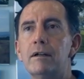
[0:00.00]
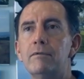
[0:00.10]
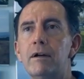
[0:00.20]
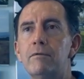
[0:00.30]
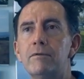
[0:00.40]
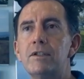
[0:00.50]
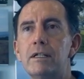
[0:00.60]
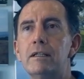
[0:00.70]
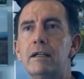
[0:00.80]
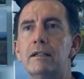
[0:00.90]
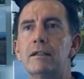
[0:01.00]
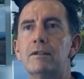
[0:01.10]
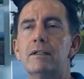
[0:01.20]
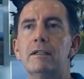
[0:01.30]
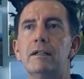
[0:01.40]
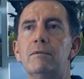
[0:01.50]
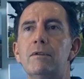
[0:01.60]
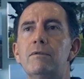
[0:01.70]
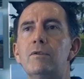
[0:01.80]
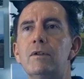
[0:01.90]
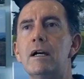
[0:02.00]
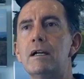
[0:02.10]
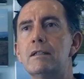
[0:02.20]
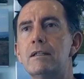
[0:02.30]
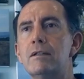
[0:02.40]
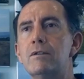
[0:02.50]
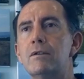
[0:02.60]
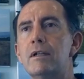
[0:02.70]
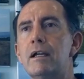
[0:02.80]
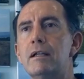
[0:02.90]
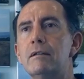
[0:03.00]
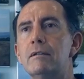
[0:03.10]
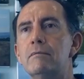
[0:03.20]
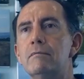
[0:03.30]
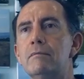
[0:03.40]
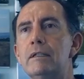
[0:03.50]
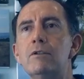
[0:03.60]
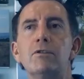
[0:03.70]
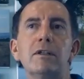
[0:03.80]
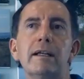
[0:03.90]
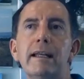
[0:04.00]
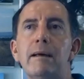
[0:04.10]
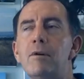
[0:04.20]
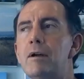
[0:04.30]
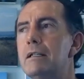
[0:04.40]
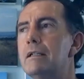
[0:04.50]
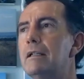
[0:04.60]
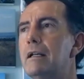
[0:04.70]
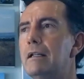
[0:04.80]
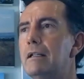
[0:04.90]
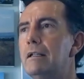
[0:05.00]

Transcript: I've seen that. I've seen that with a few guys in the UK, and we used to collaborate, and